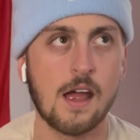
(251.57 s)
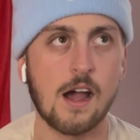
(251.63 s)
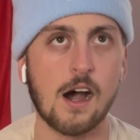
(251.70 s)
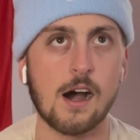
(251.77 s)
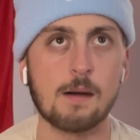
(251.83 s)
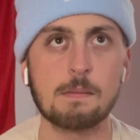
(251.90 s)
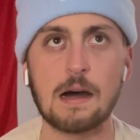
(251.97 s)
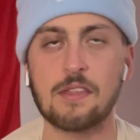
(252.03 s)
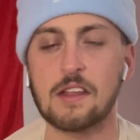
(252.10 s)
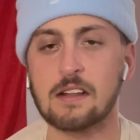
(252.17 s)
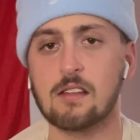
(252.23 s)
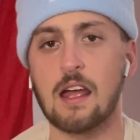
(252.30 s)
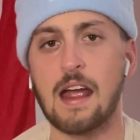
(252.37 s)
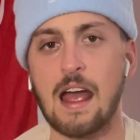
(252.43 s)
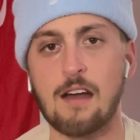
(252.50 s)
Um, I think
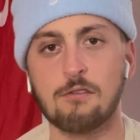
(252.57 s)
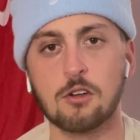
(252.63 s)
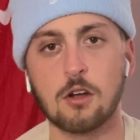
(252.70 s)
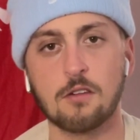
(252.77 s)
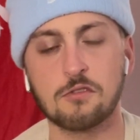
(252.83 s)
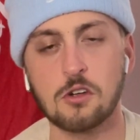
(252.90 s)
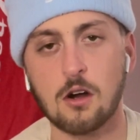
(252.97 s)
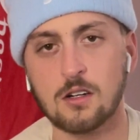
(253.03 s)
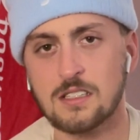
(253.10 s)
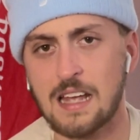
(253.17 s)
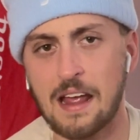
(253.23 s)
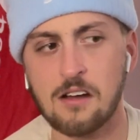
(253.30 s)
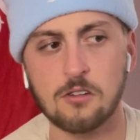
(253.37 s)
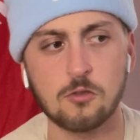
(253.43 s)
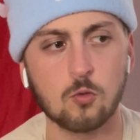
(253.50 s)
they have enough young
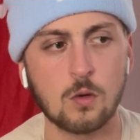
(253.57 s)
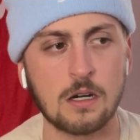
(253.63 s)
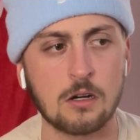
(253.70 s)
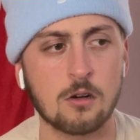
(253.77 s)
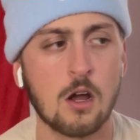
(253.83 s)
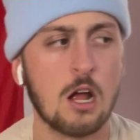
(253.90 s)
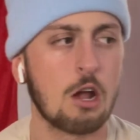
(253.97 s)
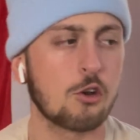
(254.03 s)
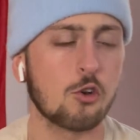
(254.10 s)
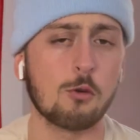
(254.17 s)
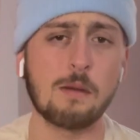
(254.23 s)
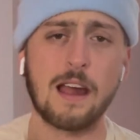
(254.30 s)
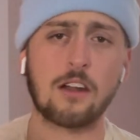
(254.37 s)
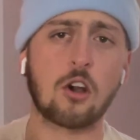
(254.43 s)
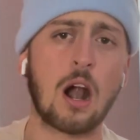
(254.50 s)
talent where no
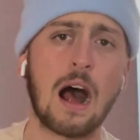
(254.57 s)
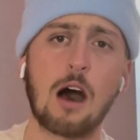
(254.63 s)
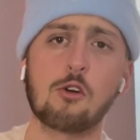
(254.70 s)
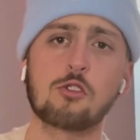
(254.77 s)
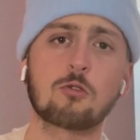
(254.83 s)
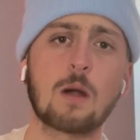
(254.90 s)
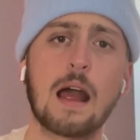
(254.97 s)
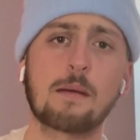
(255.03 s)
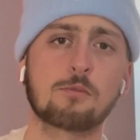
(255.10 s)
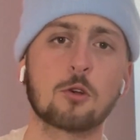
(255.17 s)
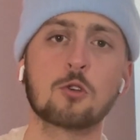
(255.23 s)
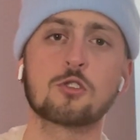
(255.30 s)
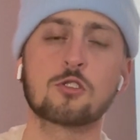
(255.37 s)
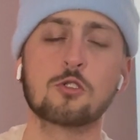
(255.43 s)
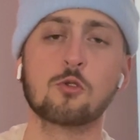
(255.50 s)
matter how the
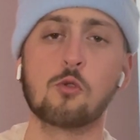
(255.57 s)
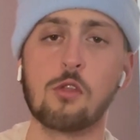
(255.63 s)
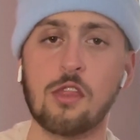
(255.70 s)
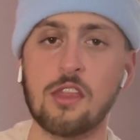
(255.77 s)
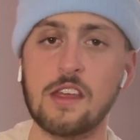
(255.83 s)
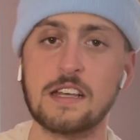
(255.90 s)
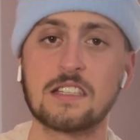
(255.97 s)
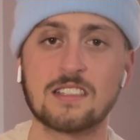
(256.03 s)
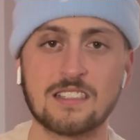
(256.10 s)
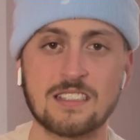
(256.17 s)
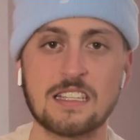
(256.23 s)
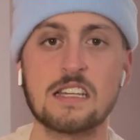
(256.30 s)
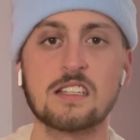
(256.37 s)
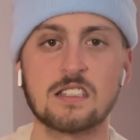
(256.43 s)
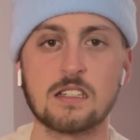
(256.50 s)
Raptors do this
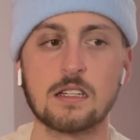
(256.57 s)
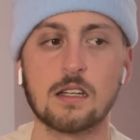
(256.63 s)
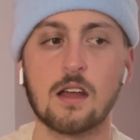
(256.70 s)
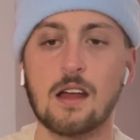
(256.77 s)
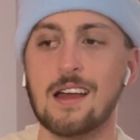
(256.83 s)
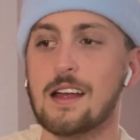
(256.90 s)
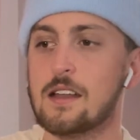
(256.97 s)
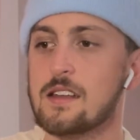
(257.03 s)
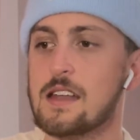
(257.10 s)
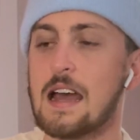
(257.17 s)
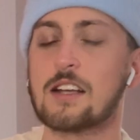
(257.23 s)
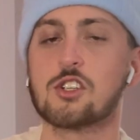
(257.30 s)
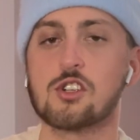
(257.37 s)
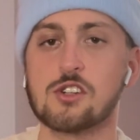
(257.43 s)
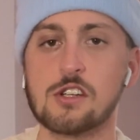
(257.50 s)
season,
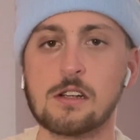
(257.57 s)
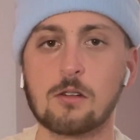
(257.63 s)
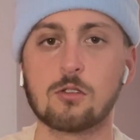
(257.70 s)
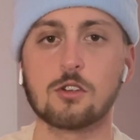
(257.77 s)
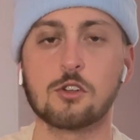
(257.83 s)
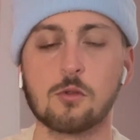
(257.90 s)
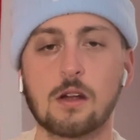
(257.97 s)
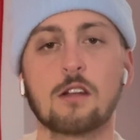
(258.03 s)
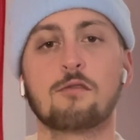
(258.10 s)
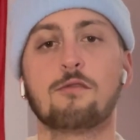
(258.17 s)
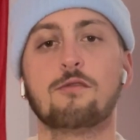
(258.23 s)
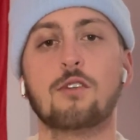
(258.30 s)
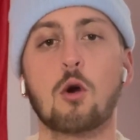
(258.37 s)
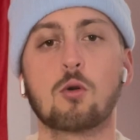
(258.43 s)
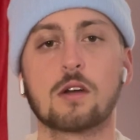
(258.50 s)
next year you can
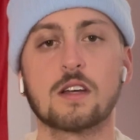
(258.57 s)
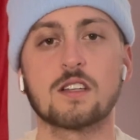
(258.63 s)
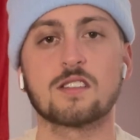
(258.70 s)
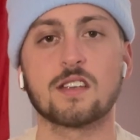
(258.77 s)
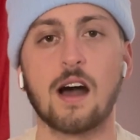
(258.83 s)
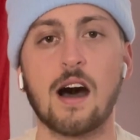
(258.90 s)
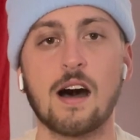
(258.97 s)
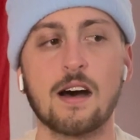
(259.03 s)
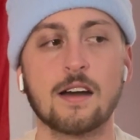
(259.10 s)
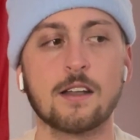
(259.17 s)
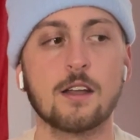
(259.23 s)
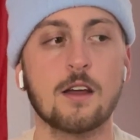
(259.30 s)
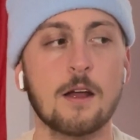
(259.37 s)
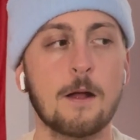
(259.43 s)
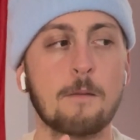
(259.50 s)
focus
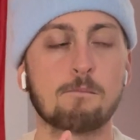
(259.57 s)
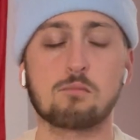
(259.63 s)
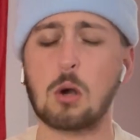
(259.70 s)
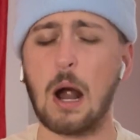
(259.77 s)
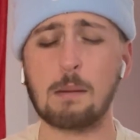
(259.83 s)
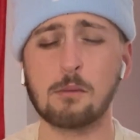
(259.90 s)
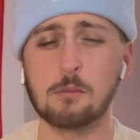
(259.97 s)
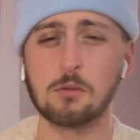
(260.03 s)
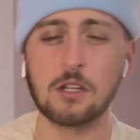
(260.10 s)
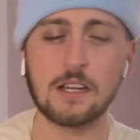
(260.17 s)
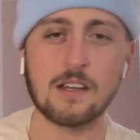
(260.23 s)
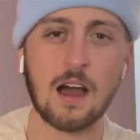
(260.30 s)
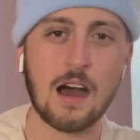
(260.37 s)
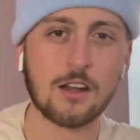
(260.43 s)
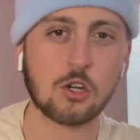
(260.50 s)
on probably
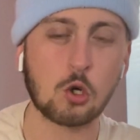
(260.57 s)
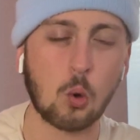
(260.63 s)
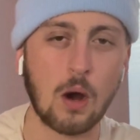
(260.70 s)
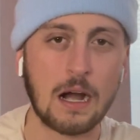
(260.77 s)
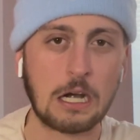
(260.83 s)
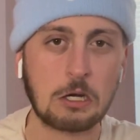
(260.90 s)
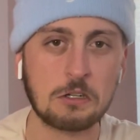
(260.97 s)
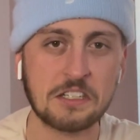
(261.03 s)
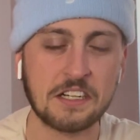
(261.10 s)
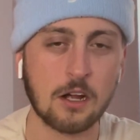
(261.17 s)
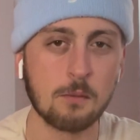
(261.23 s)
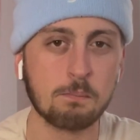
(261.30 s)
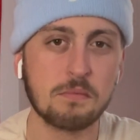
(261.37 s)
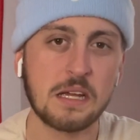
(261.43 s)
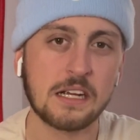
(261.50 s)
not acquiring
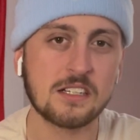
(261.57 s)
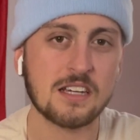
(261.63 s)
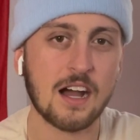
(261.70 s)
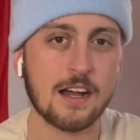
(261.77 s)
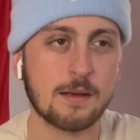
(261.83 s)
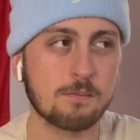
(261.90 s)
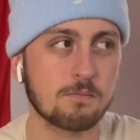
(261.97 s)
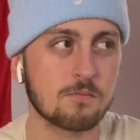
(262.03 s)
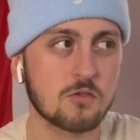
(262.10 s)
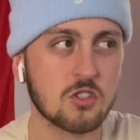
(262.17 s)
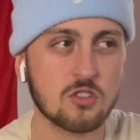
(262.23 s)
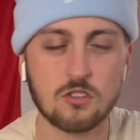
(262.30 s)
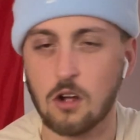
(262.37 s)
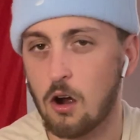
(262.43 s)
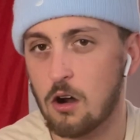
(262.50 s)
a big-time
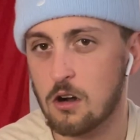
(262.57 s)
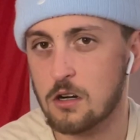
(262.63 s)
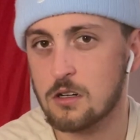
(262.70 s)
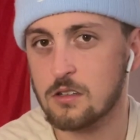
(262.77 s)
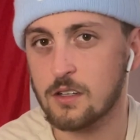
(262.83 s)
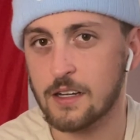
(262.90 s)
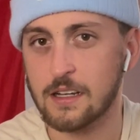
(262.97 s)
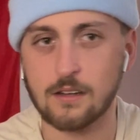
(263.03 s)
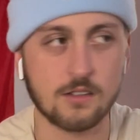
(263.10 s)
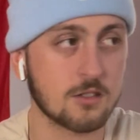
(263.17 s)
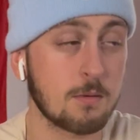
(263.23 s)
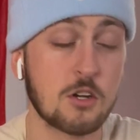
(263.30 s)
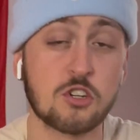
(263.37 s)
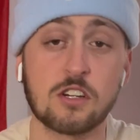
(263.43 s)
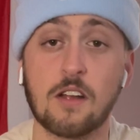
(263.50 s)
star, like
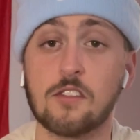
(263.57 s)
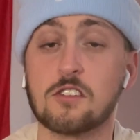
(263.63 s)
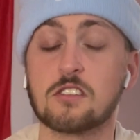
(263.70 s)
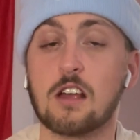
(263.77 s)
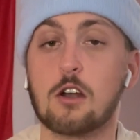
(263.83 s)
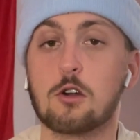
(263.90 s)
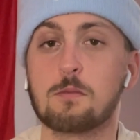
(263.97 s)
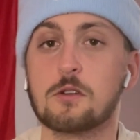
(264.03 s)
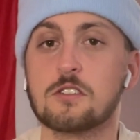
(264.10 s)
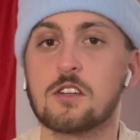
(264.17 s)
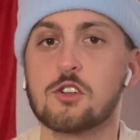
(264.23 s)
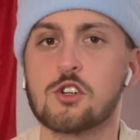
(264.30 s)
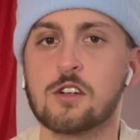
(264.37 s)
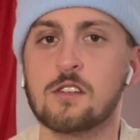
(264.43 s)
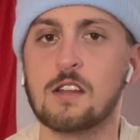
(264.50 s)
especially at the center
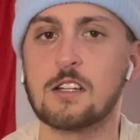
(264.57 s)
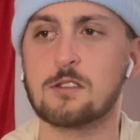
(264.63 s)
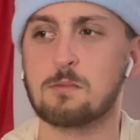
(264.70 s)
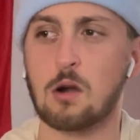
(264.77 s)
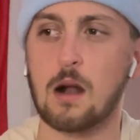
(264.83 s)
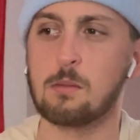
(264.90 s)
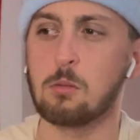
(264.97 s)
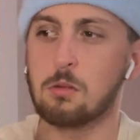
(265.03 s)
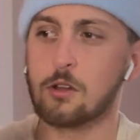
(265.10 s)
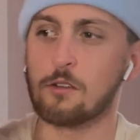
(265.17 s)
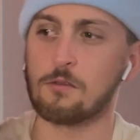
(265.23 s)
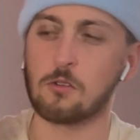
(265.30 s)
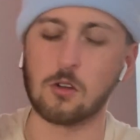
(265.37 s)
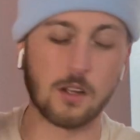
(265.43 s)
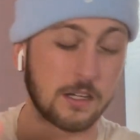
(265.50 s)
position. That's probably
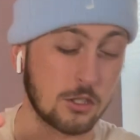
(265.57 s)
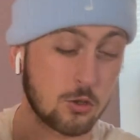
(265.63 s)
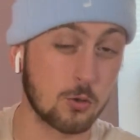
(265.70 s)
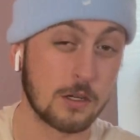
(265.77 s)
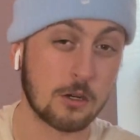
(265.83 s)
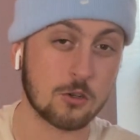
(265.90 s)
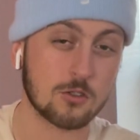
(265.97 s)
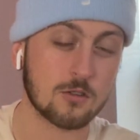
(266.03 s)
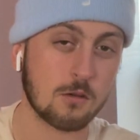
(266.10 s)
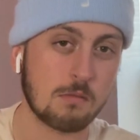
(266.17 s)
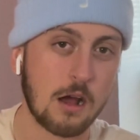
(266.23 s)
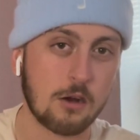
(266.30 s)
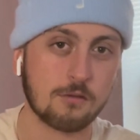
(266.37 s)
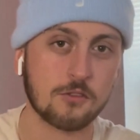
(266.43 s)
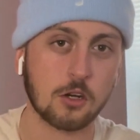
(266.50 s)
for like two years from
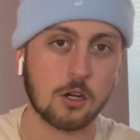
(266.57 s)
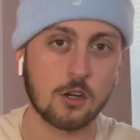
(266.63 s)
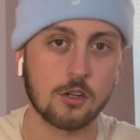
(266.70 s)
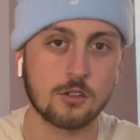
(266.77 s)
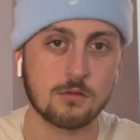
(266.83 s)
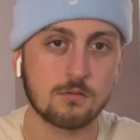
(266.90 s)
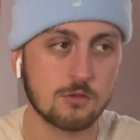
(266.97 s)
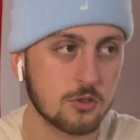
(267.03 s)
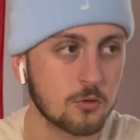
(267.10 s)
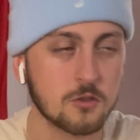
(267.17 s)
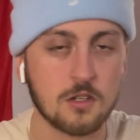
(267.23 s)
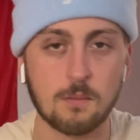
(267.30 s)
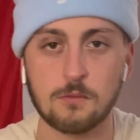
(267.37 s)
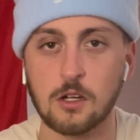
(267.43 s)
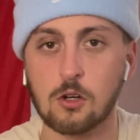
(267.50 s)
now if they're going to do
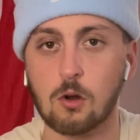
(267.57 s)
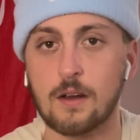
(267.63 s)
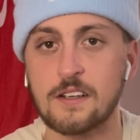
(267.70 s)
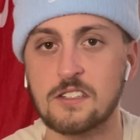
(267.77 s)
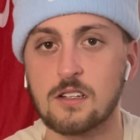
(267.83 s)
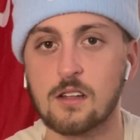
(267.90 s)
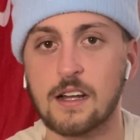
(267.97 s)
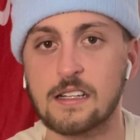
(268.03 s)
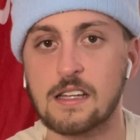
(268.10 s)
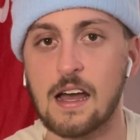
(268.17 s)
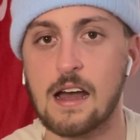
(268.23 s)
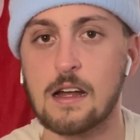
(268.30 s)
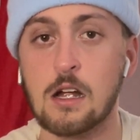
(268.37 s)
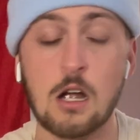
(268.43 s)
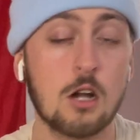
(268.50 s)
something crazy like
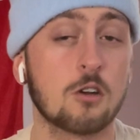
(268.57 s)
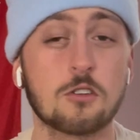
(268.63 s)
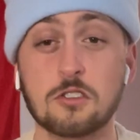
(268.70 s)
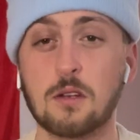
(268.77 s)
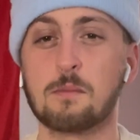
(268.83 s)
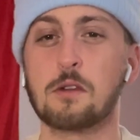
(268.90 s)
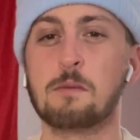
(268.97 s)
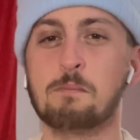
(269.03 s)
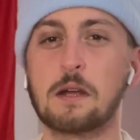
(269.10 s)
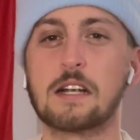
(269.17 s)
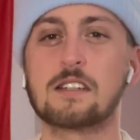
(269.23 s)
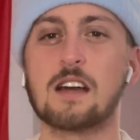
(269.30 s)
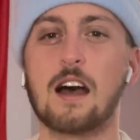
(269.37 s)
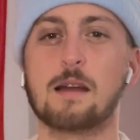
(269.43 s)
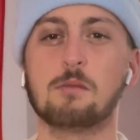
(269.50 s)
that or something
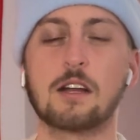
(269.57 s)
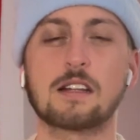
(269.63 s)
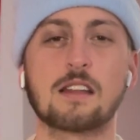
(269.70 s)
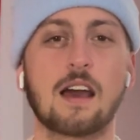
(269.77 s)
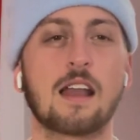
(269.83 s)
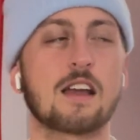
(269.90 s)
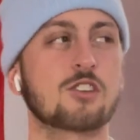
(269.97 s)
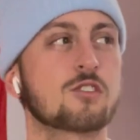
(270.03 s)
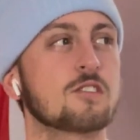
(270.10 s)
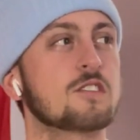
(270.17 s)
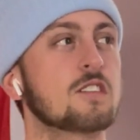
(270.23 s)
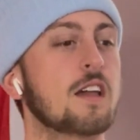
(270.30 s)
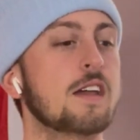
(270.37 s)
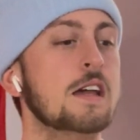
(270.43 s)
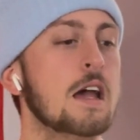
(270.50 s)
big-time like that, I should
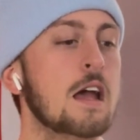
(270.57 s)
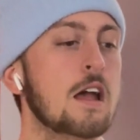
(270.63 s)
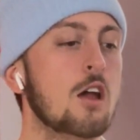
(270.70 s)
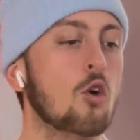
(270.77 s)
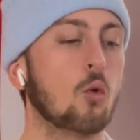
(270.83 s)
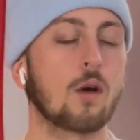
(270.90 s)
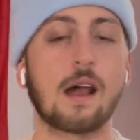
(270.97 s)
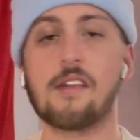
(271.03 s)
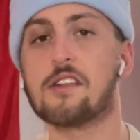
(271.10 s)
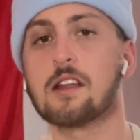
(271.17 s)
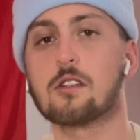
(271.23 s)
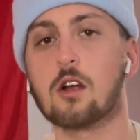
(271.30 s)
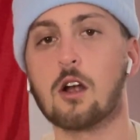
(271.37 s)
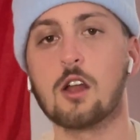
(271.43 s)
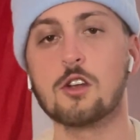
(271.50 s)
say. What I
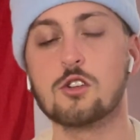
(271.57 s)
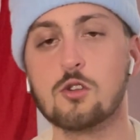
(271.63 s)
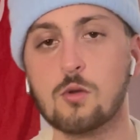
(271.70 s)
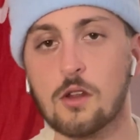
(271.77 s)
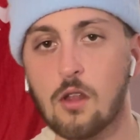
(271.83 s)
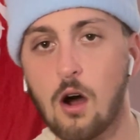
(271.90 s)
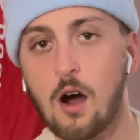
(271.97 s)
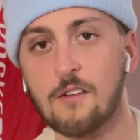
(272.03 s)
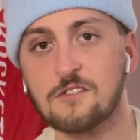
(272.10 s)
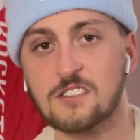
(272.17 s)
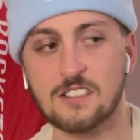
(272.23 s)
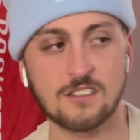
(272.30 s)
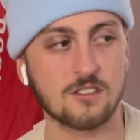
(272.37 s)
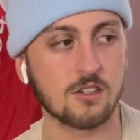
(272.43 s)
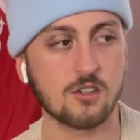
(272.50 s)
think they're going to do in the
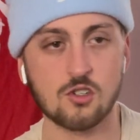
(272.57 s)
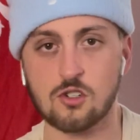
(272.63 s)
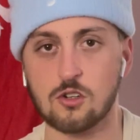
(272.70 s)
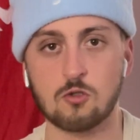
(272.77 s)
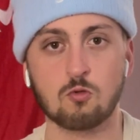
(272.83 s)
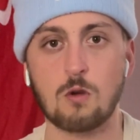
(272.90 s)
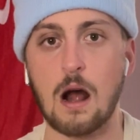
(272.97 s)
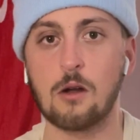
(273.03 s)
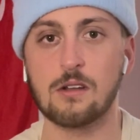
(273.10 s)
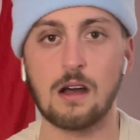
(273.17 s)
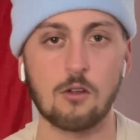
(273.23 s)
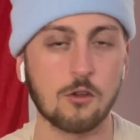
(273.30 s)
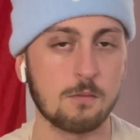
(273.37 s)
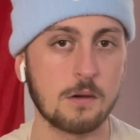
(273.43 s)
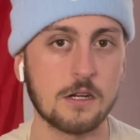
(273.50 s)
offseason is just round
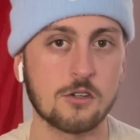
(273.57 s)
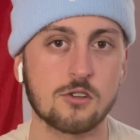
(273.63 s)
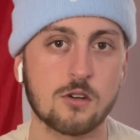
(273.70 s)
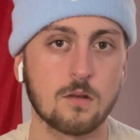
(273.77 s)
out the bench.